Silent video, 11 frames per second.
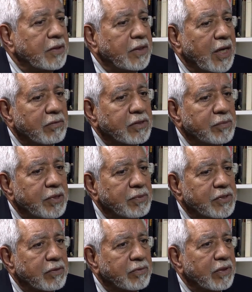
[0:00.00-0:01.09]
Now, some people
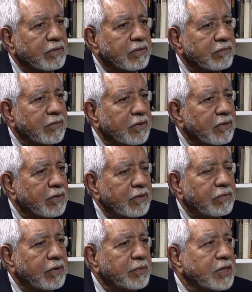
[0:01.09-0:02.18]
said, well,
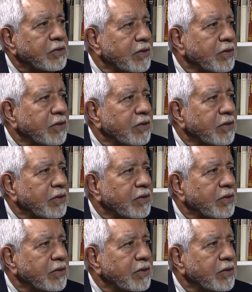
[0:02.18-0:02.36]
what makes you